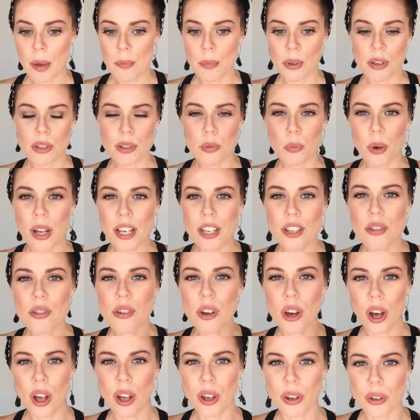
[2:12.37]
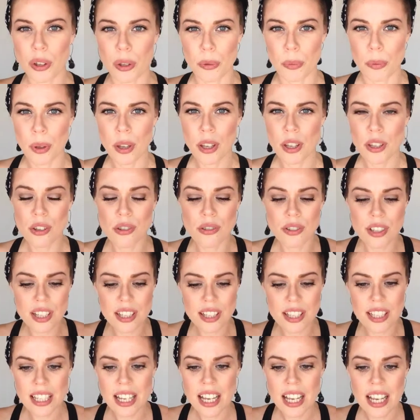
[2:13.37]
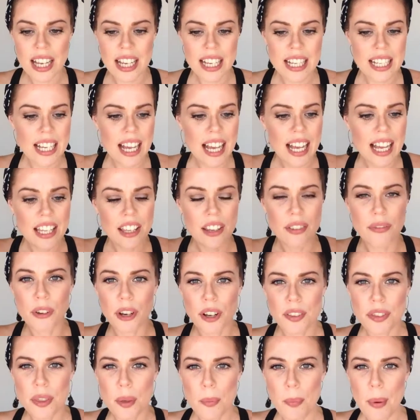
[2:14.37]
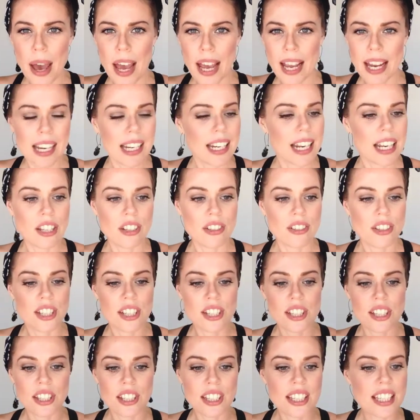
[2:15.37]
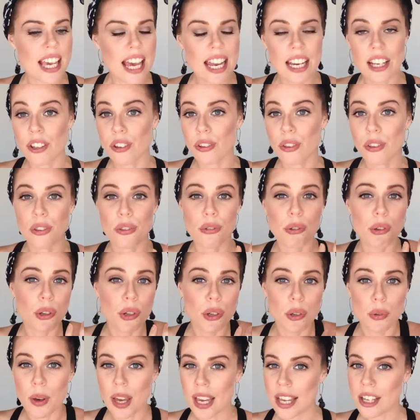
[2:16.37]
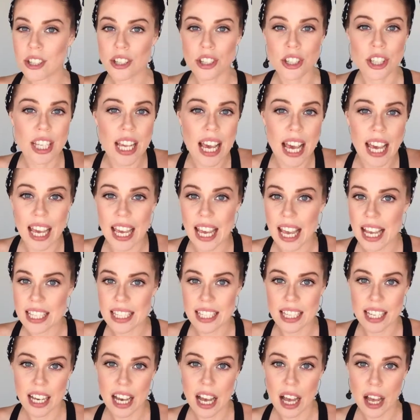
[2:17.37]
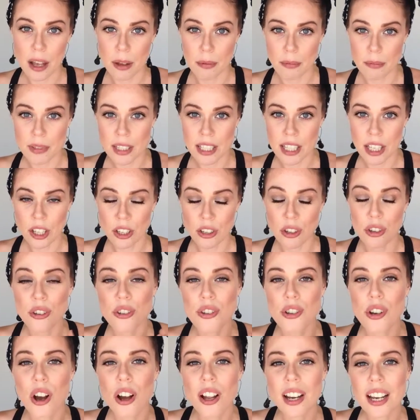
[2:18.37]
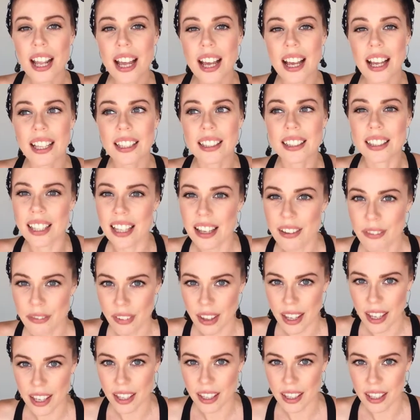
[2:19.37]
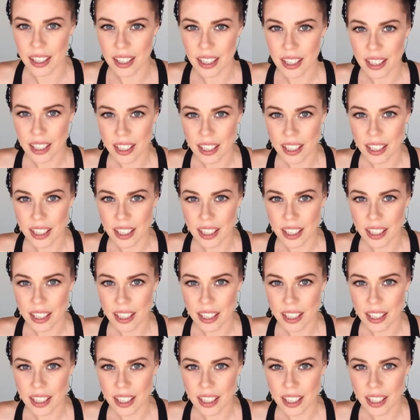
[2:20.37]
Because when you cope, you've got the pain and you're just getting through each day as it comes. You're not living.